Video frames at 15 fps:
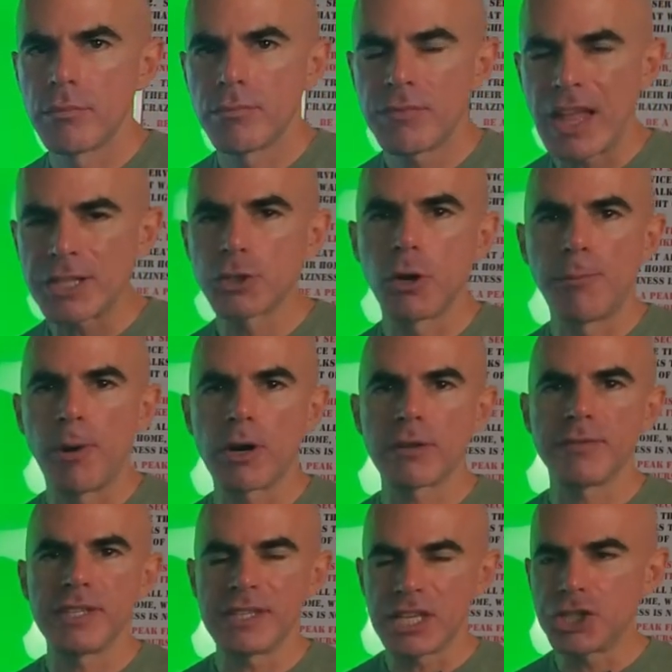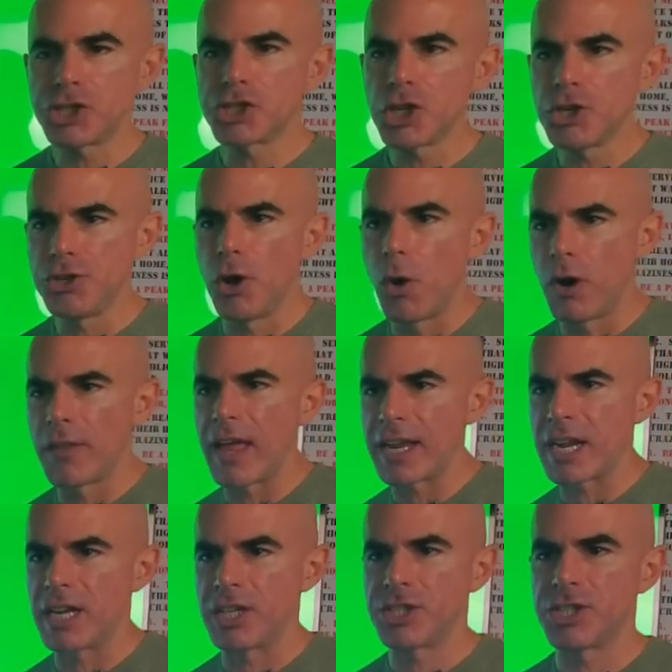That's all part of it. They should know all that
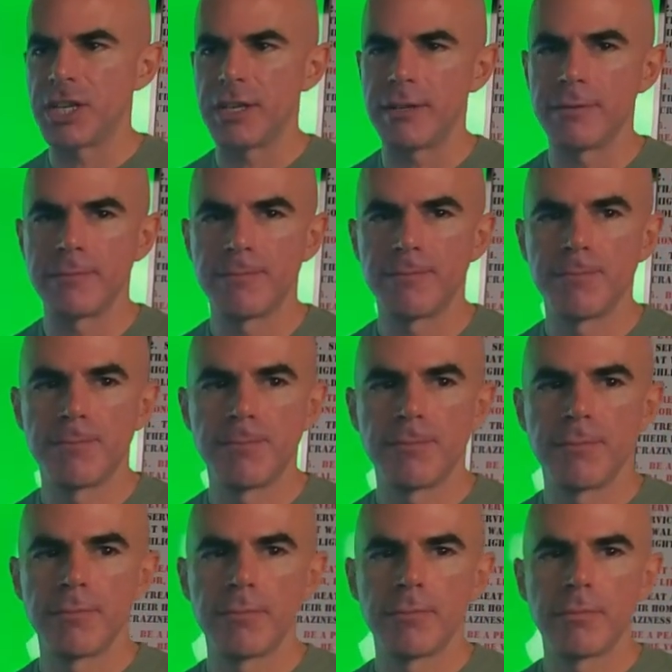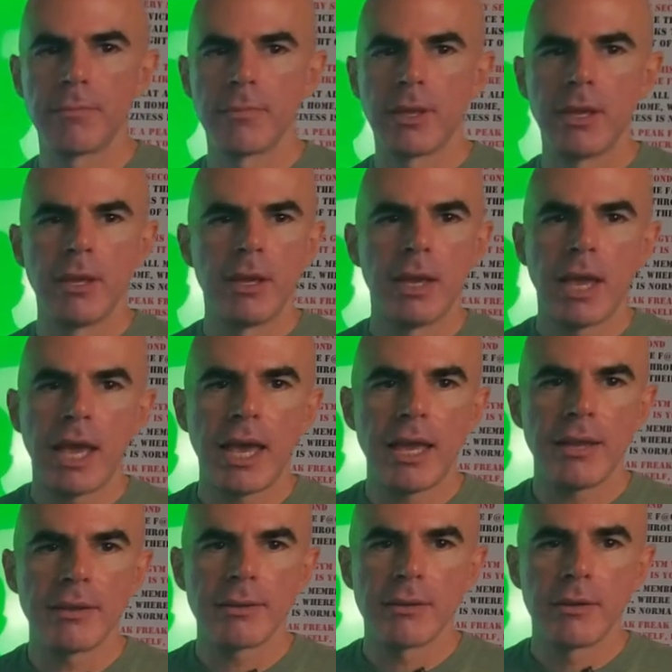kind of shit.
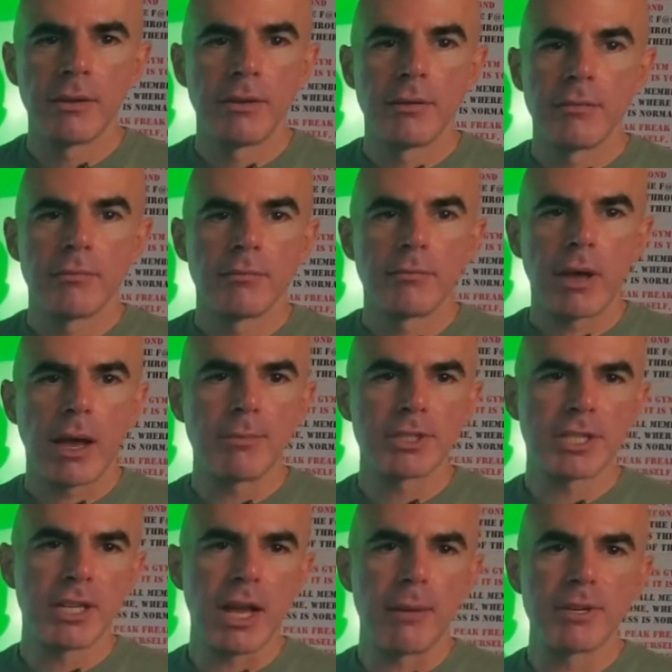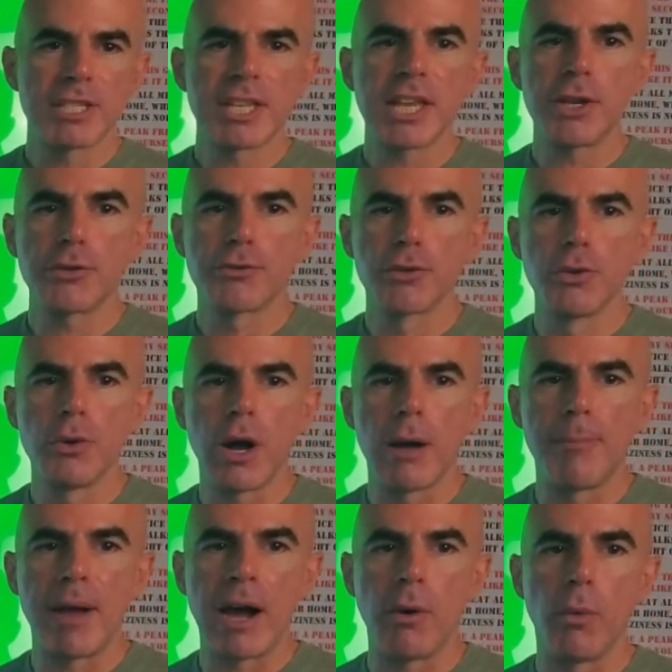And I'm just gonna I'm gonna take you through
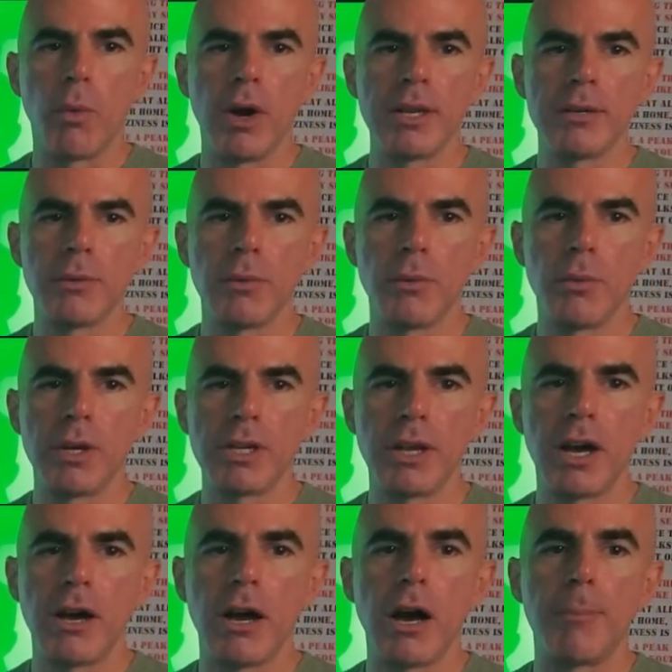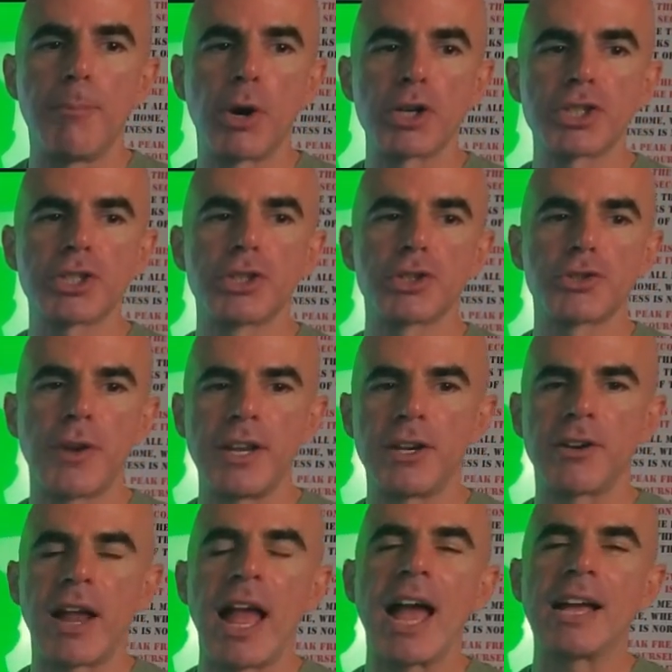about what what a, a personal
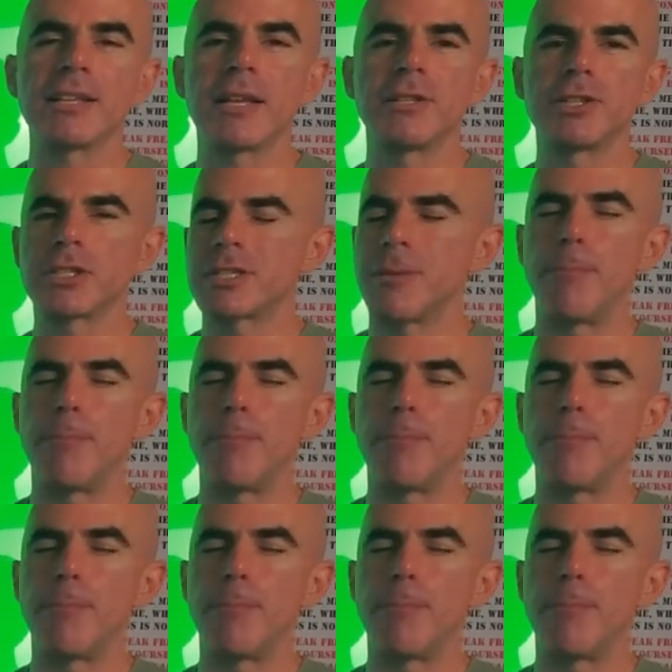trainer had just the